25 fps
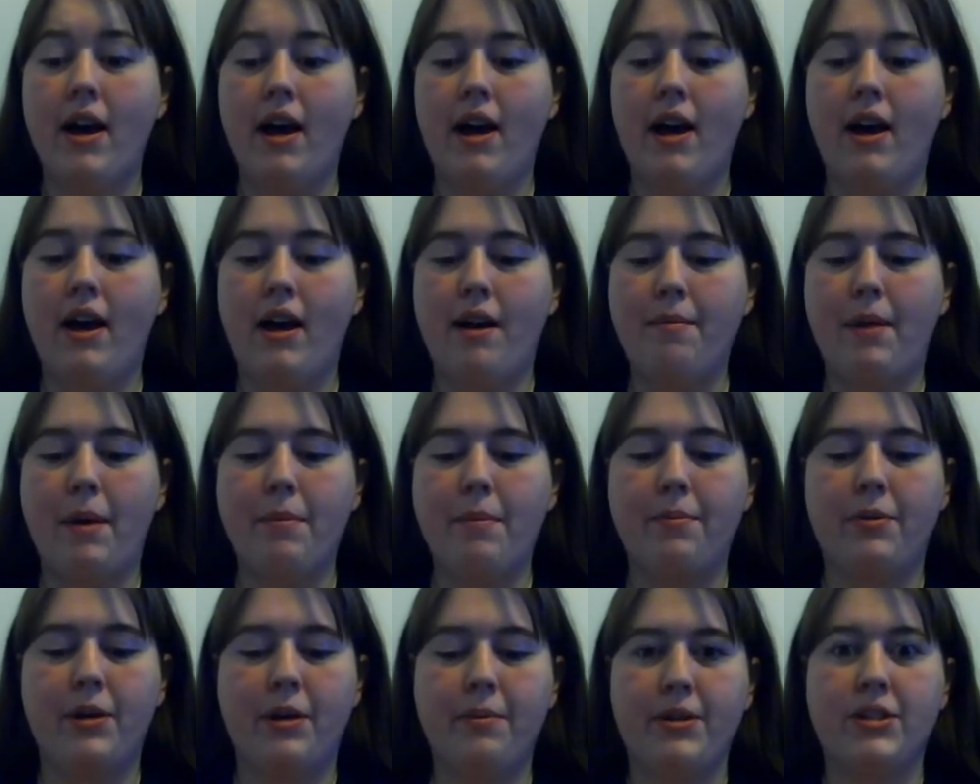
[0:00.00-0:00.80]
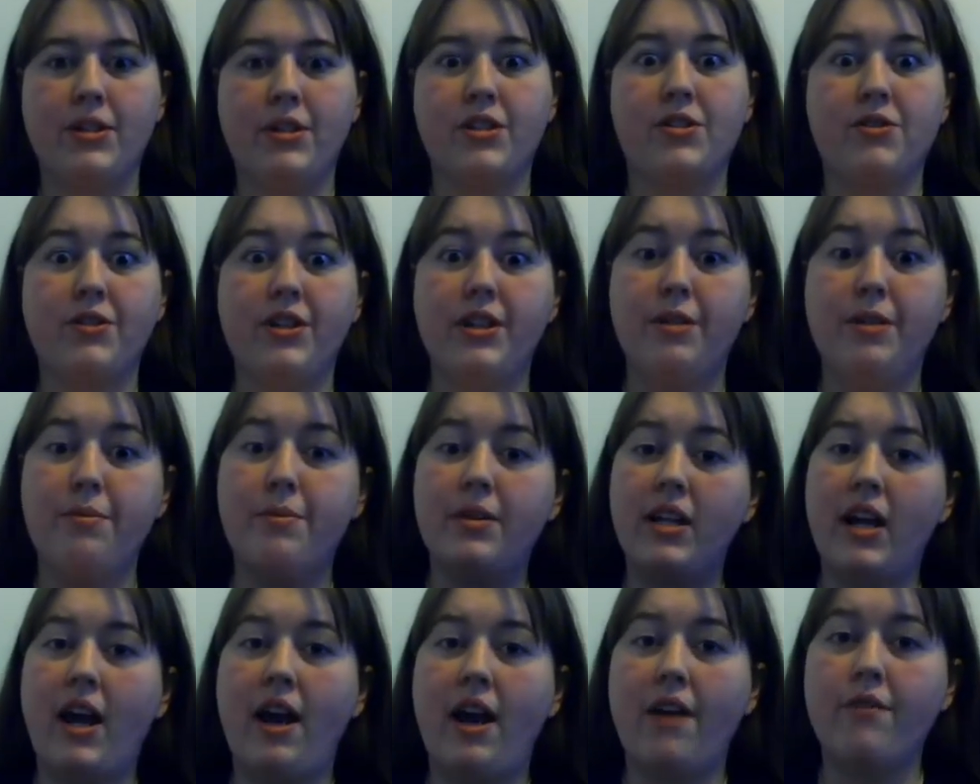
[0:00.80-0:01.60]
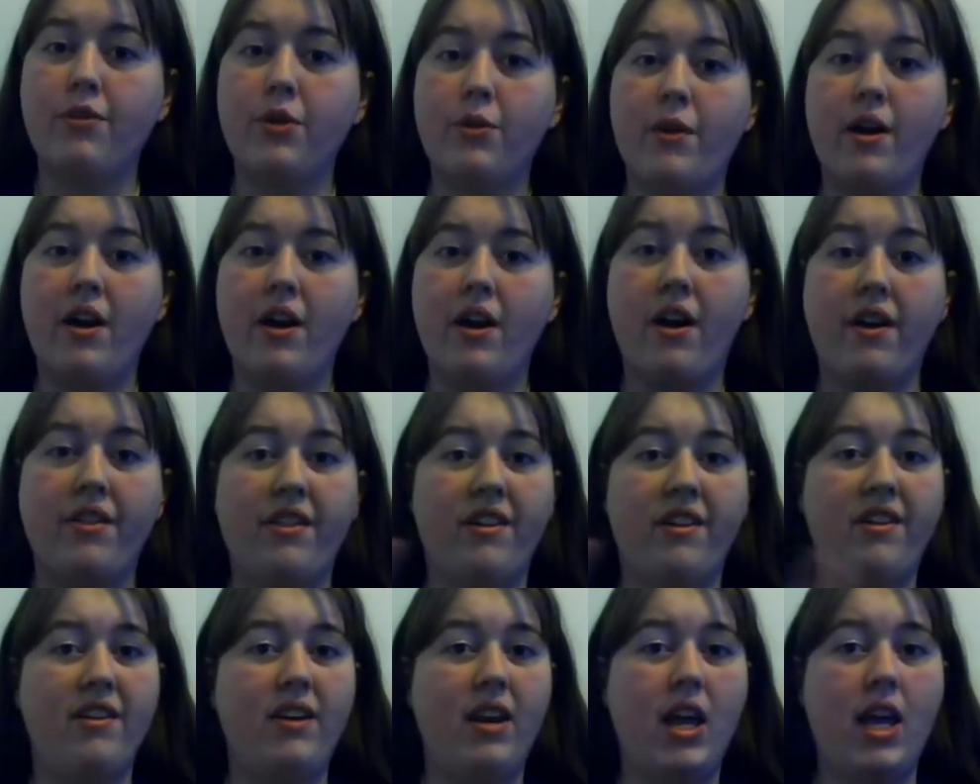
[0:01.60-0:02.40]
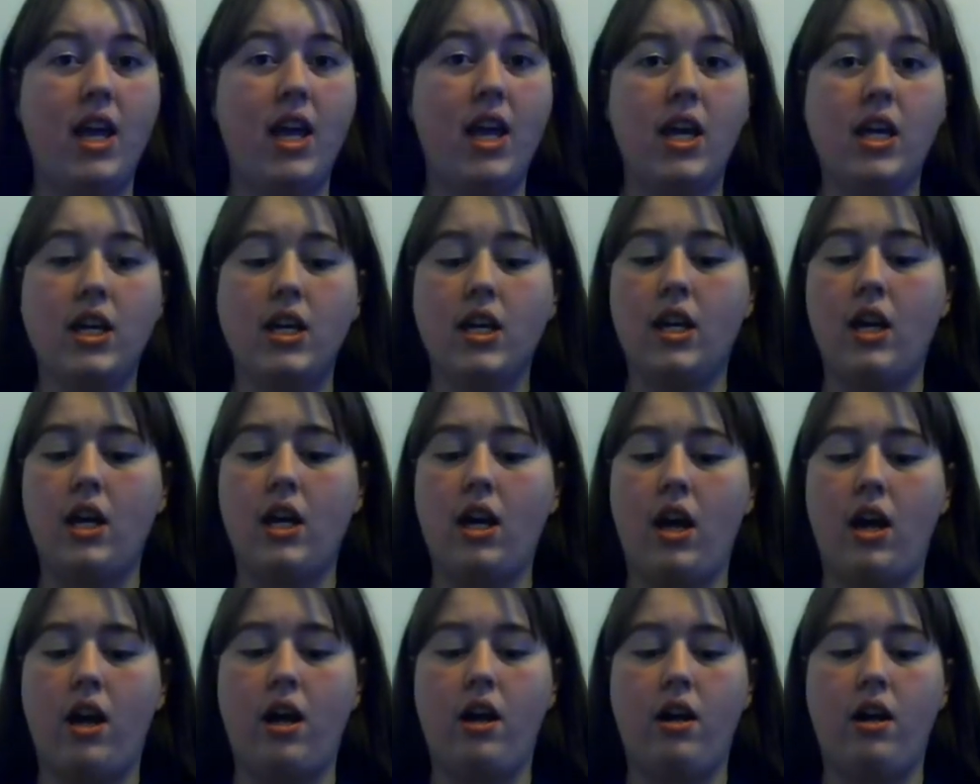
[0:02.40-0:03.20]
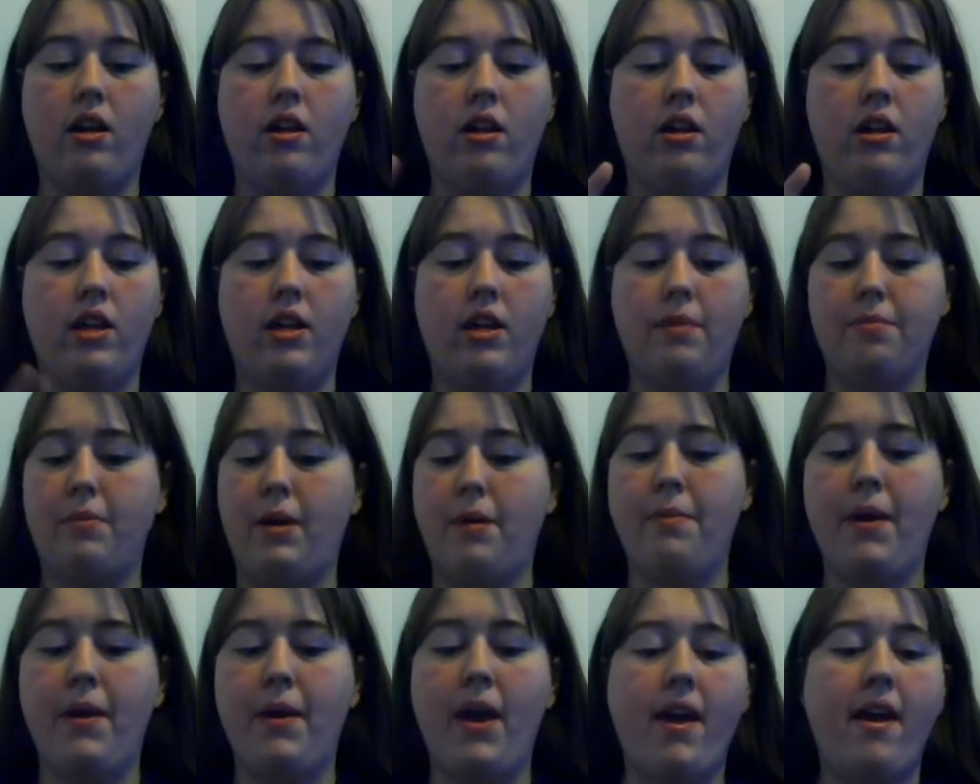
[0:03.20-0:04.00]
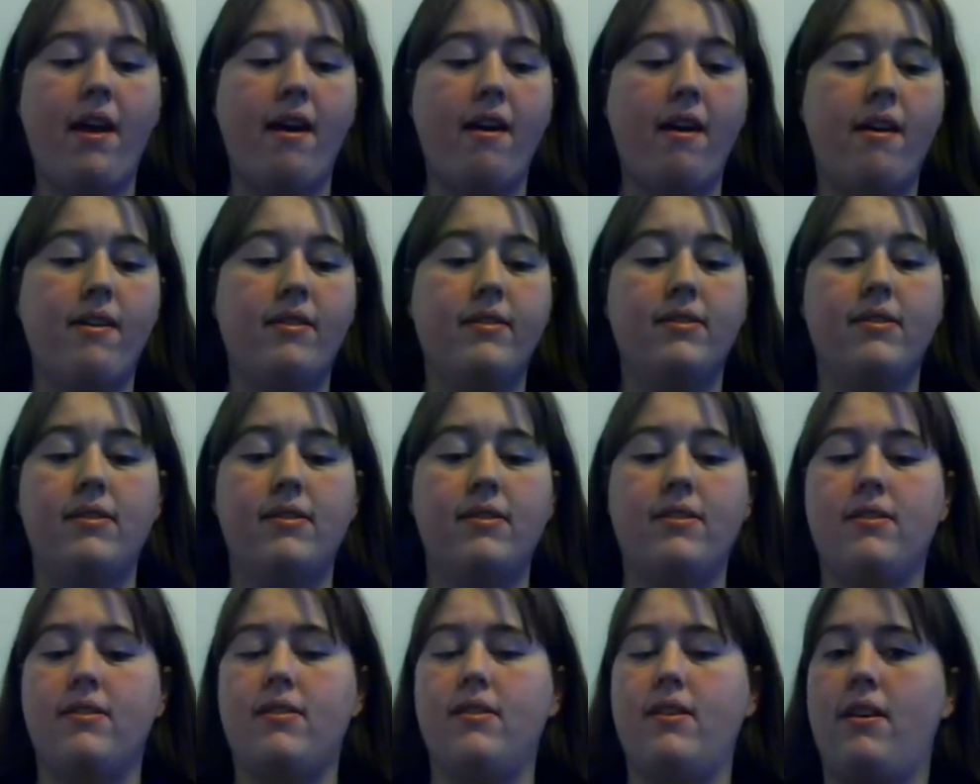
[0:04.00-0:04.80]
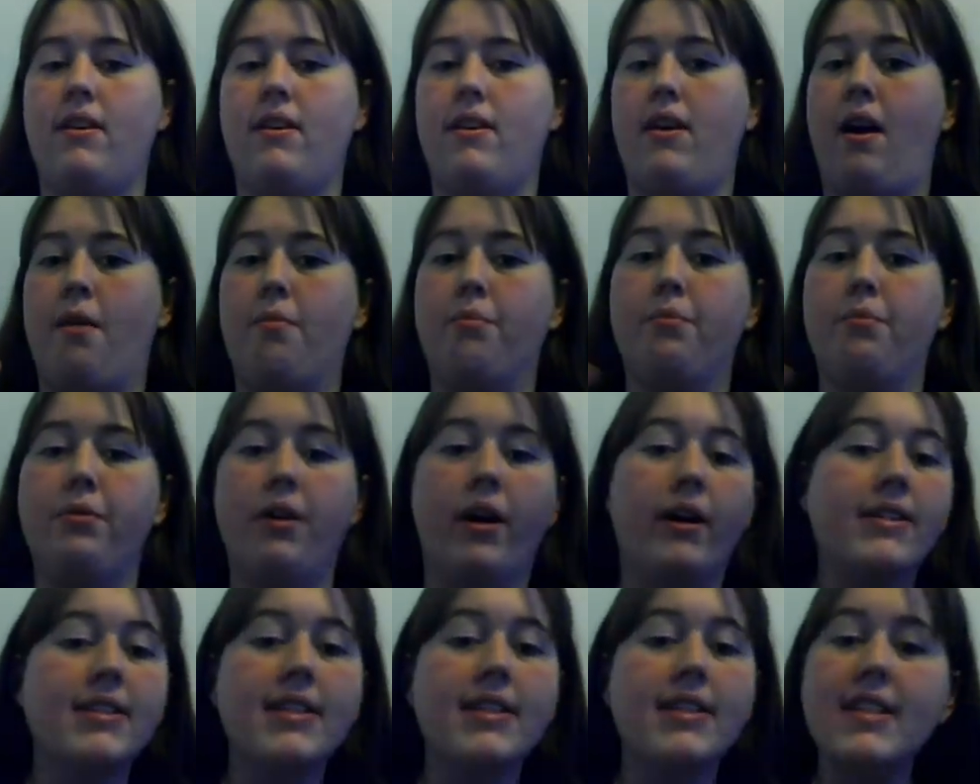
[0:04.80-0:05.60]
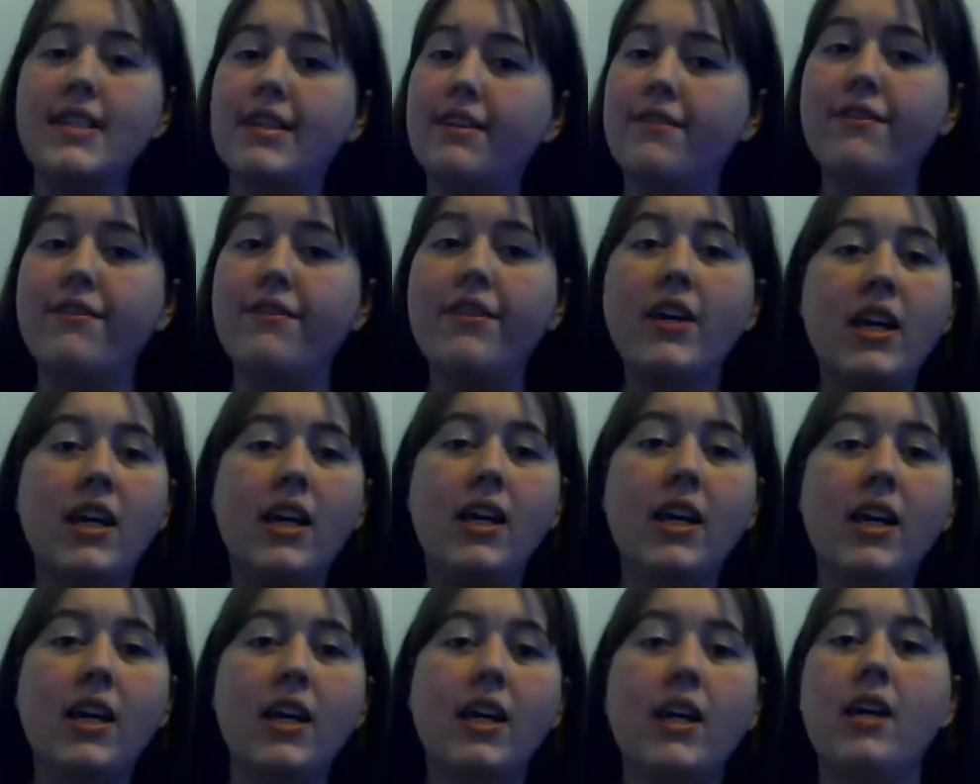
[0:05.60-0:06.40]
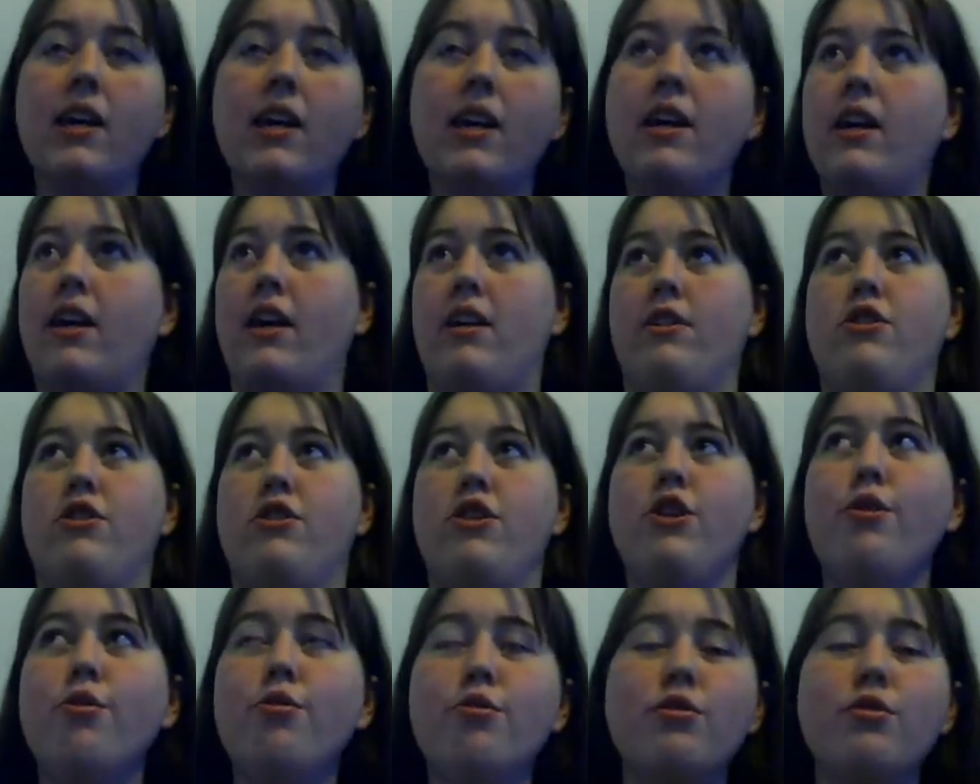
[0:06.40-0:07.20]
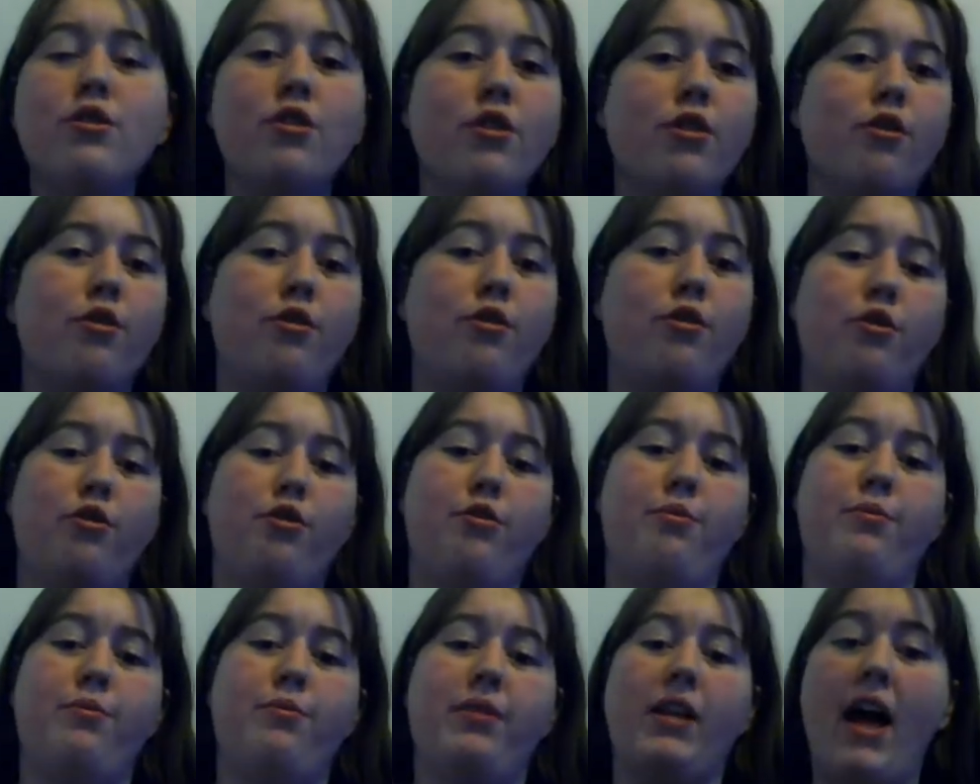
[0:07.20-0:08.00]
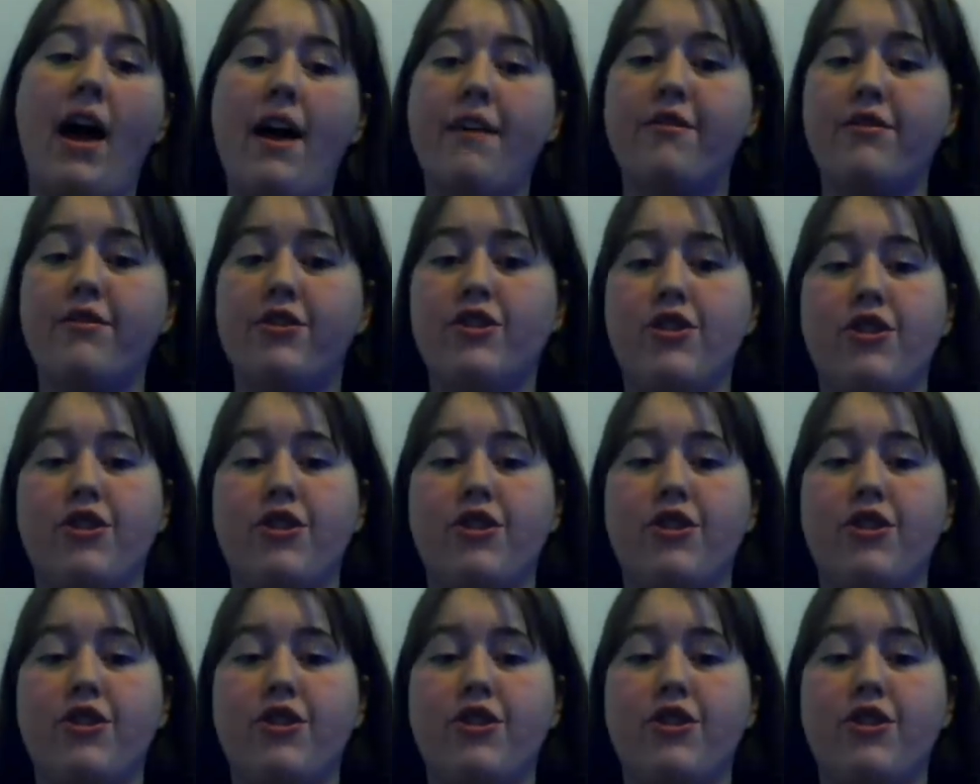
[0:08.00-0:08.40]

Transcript: Um, I'm pretty much Serena Mina everywhere on the Ning, uh, in my pants, on Blog TV, on YouTube, Live